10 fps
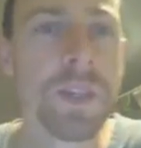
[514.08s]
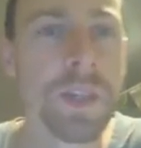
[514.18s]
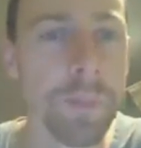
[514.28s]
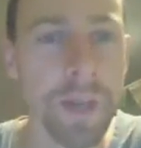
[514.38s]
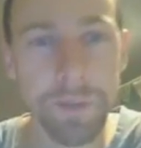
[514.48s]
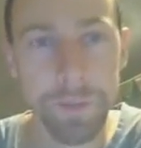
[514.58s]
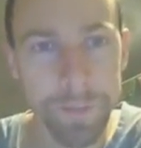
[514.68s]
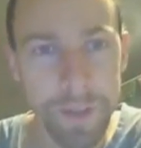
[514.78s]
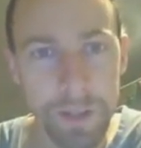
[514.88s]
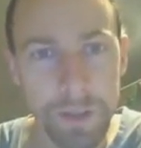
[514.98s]
never mind.
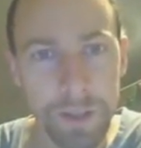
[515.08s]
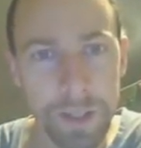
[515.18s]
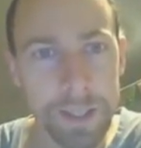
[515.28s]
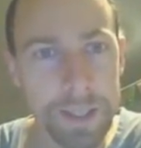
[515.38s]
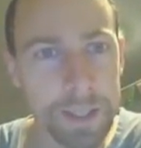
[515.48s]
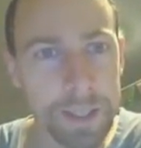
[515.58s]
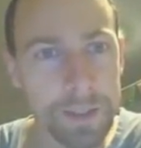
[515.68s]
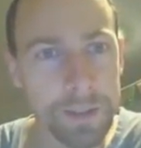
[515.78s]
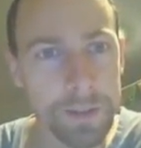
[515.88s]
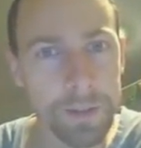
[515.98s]
Layer
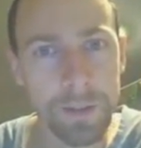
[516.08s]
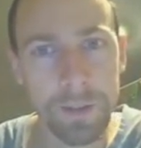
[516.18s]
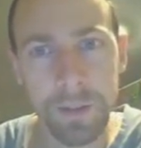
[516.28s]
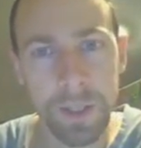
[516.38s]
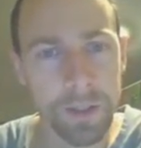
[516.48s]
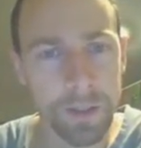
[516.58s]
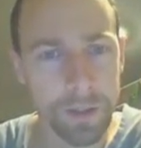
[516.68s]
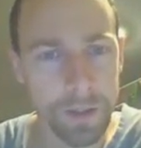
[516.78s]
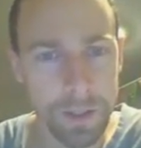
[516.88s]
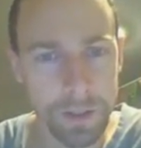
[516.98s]
2, drag that
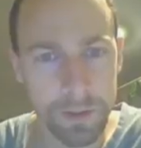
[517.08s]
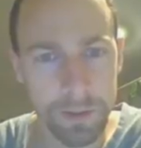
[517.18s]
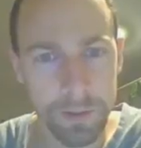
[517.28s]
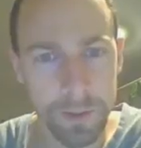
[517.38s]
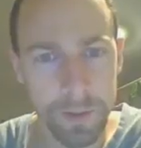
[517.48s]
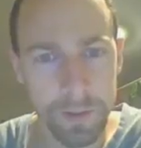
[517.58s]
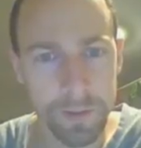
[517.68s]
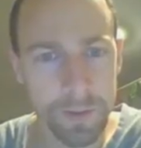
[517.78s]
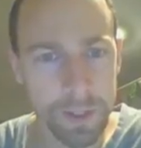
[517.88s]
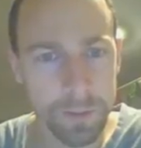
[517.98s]
across.
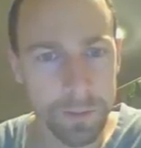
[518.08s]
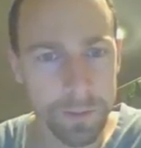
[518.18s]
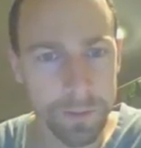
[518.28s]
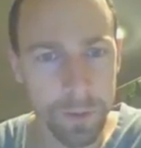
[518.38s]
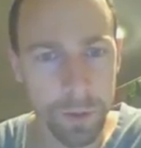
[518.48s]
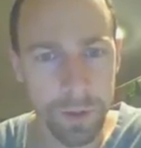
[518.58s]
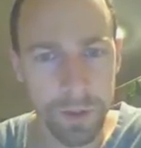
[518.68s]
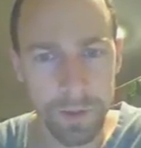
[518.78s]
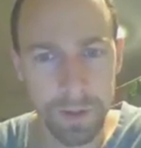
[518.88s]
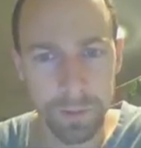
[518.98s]
Layer
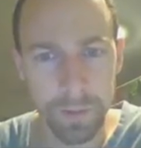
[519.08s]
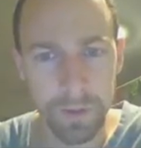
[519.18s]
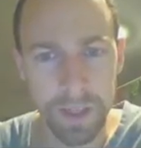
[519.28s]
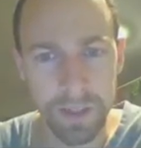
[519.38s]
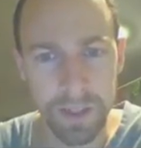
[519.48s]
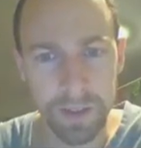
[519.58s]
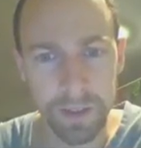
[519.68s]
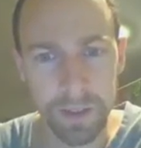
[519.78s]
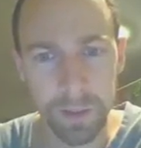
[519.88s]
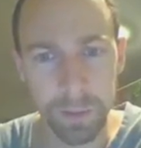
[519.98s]
4, we'll move that down a
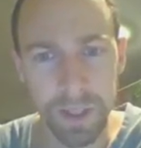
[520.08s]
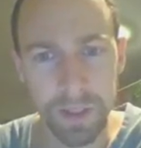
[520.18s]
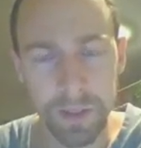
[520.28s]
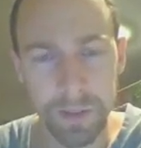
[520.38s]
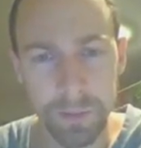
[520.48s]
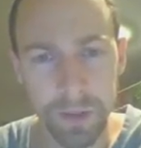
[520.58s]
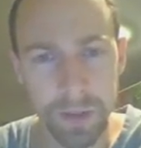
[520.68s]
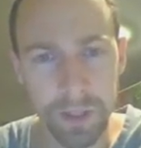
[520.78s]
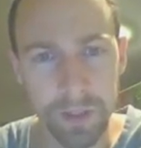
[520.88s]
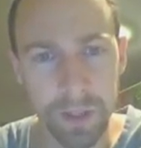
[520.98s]
little bit. I'm just
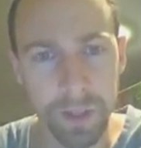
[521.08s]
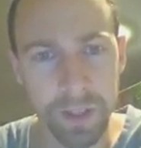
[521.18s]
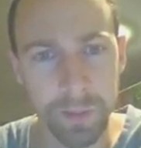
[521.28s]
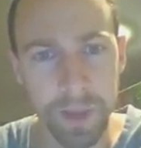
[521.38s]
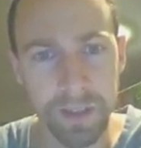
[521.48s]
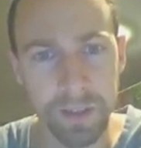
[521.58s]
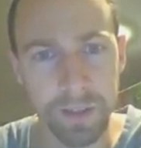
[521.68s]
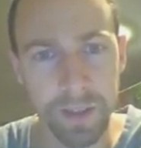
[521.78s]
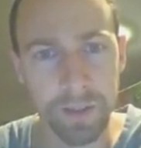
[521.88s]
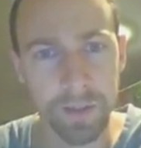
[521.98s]
trying to think of my spacings
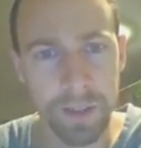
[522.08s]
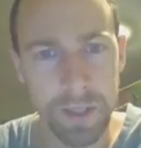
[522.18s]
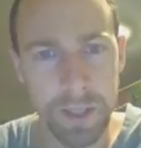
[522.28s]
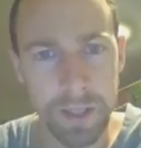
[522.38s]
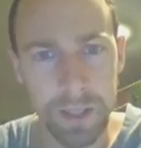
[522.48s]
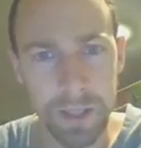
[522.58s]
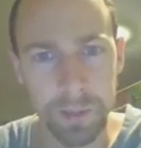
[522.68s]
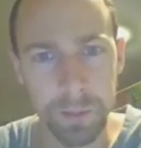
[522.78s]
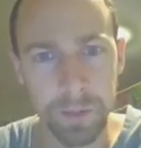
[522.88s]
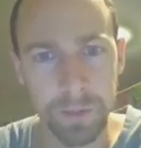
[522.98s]
now. I'm going to
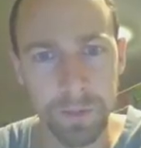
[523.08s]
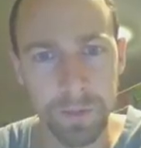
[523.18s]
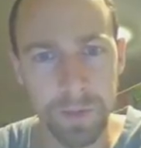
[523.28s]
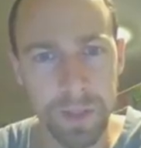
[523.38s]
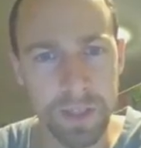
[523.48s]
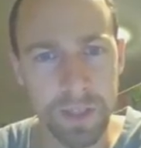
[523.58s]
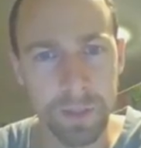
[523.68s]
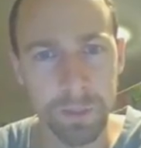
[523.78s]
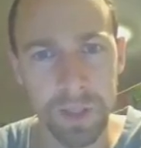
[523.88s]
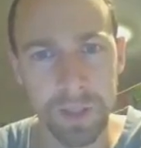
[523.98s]
move that down
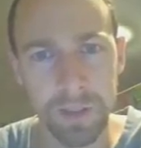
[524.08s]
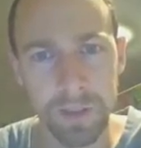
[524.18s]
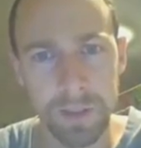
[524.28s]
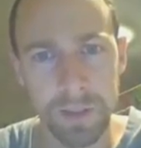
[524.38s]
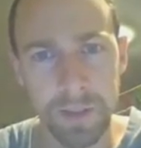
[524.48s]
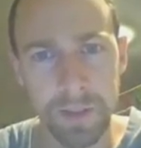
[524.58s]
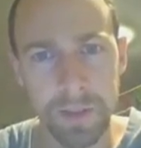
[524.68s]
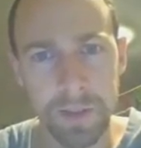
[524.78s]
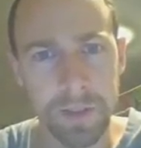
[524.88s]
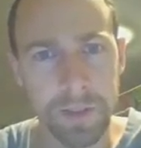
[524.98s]
a bit.
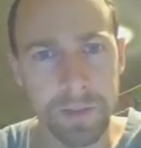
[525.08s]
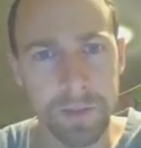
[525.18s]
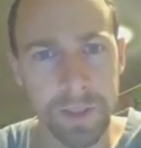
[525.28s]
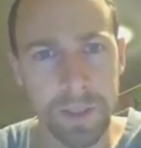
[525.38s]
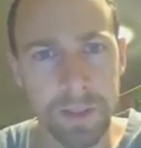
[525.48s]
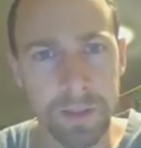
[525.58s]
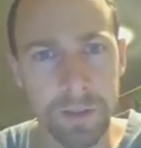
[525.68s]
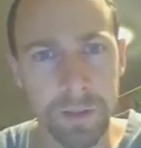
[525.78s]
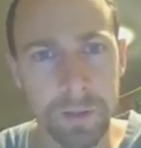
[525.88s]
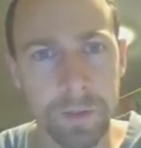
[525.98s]
Layer
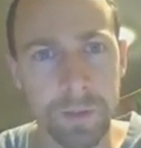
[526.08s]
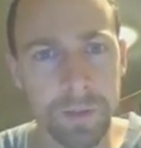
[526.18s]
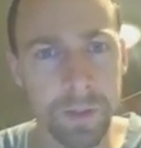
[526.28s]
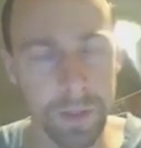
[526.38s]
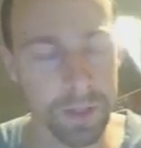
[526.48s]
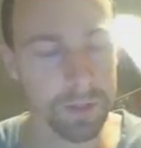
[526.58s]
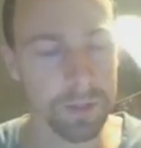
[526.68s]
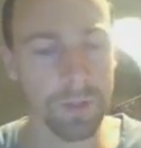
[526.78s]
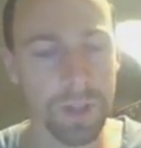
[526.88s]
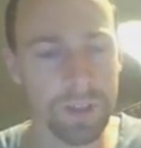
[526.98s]
2, I'm going to
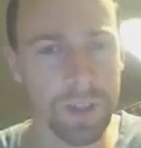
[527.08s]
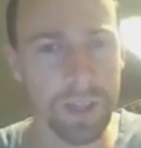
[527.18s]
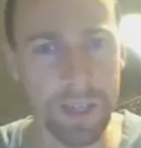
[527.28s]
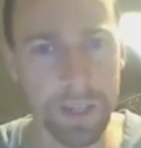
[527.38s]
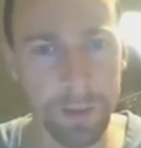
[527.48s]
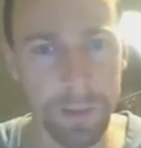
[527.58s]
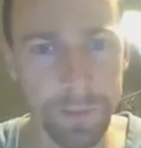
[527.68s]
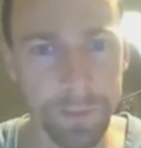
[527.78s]
stretch that out.